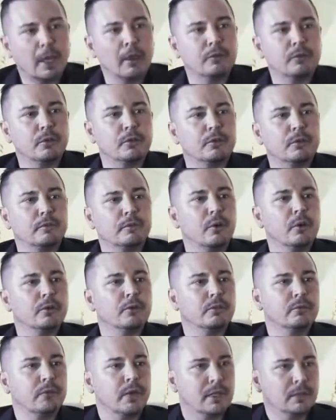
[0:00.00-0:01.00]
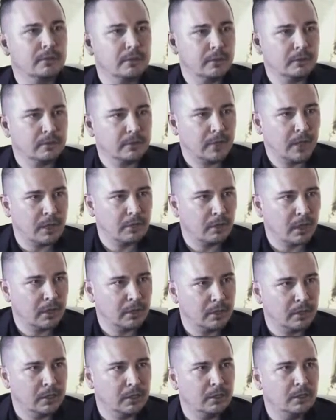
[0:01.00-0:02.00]
And so divorce rates have
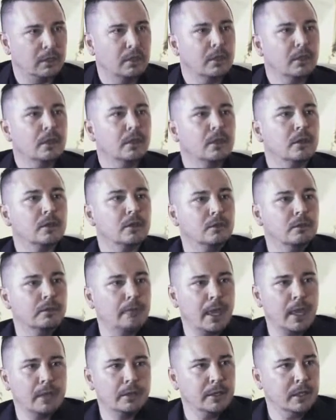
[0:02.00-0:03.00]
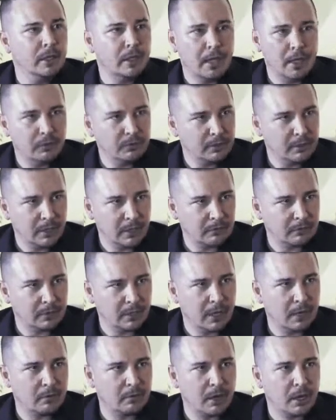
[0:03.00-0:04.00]
skyrocketed, youth alienation has
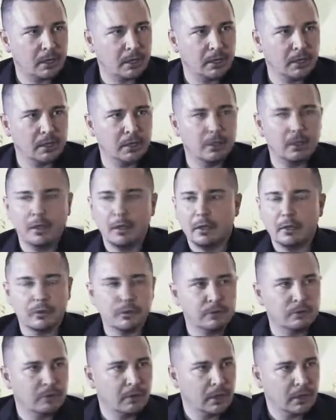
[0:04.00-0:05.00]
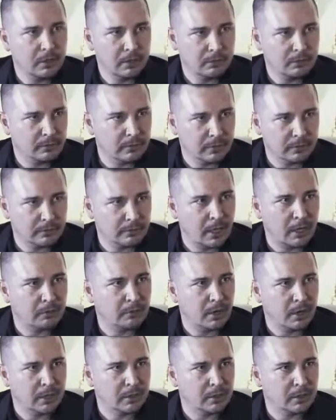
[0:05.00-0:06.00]
skyrocketed, drug use has
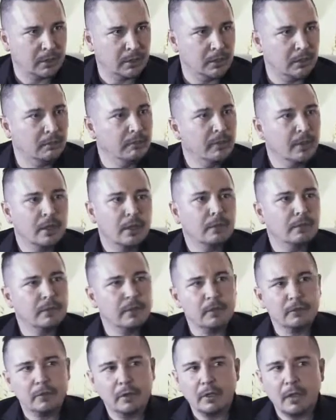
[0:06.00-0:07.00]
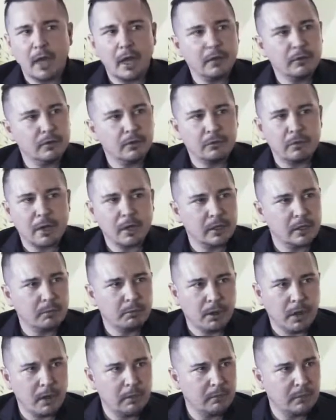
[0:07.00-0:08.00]
skyrocketed. These are not directly
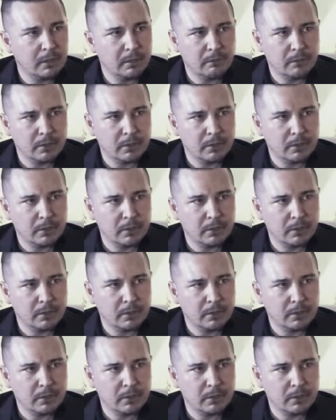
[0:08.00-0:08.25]
poverty